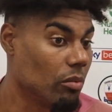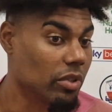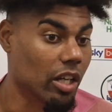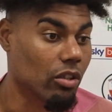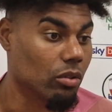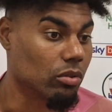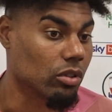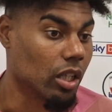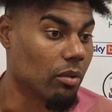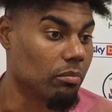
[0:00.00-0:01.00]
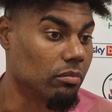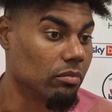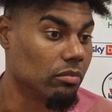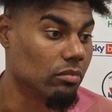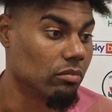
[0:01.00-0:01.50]
Yeah, of course.
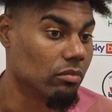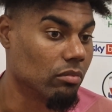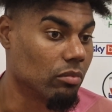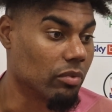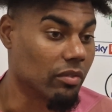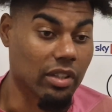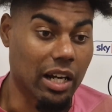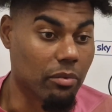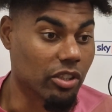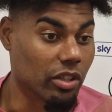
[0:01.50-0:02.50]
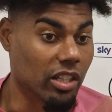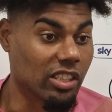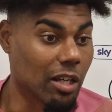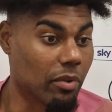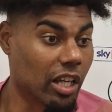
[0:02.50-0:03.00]
We're doing the
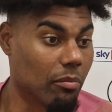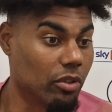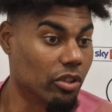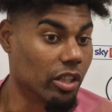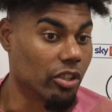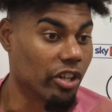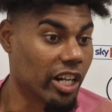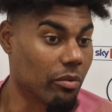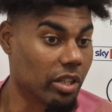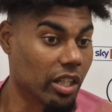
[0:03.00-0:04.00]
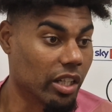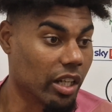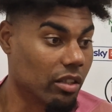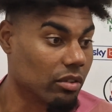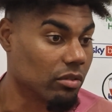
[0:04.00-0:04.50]
same again. We're doing a training week
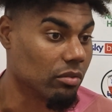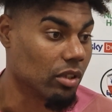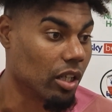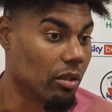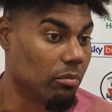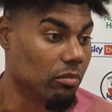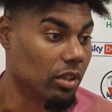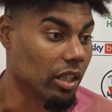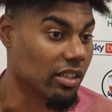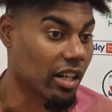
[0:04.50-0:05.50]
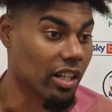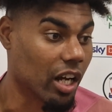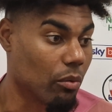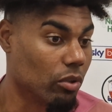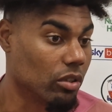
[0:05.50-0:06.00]
again, exactly how I
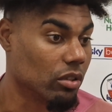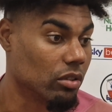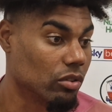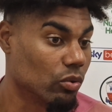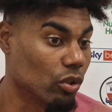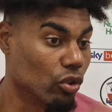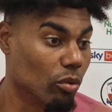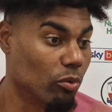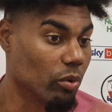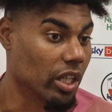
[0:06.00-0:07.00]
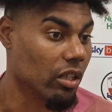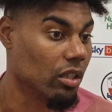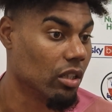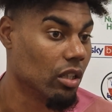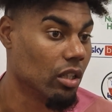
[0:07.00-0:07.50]
would to a normal week
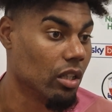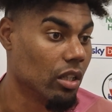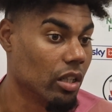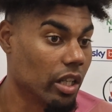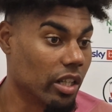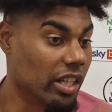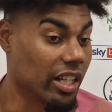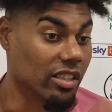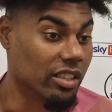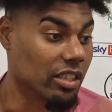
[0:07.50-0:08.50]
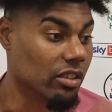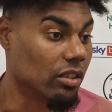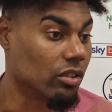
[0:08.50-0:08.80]
in season.